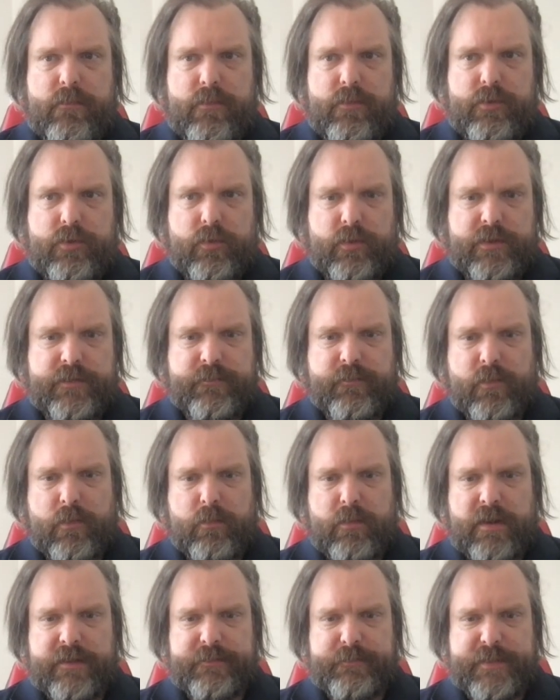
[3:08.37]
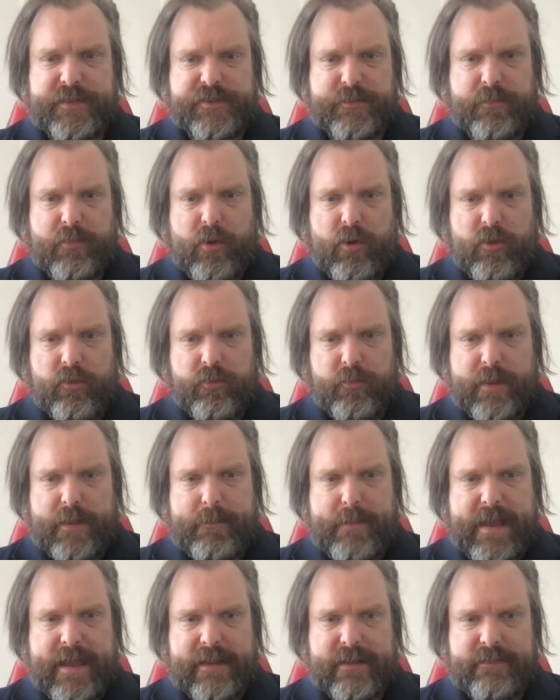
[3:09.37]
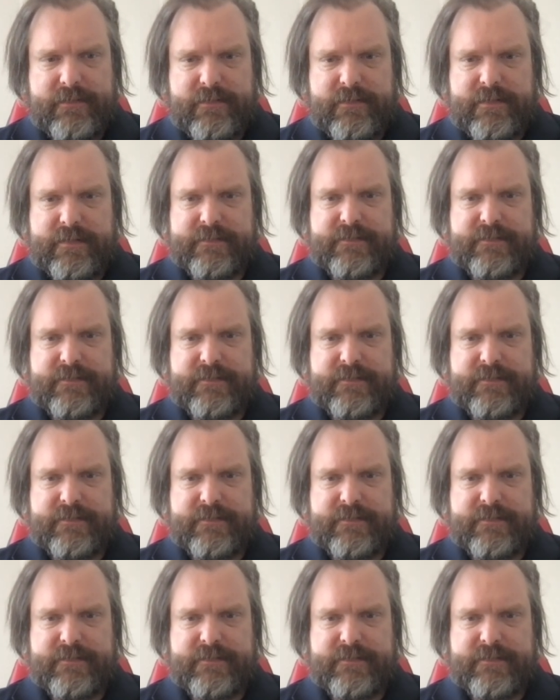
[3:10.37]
Torch 4 wants bishop all the way back to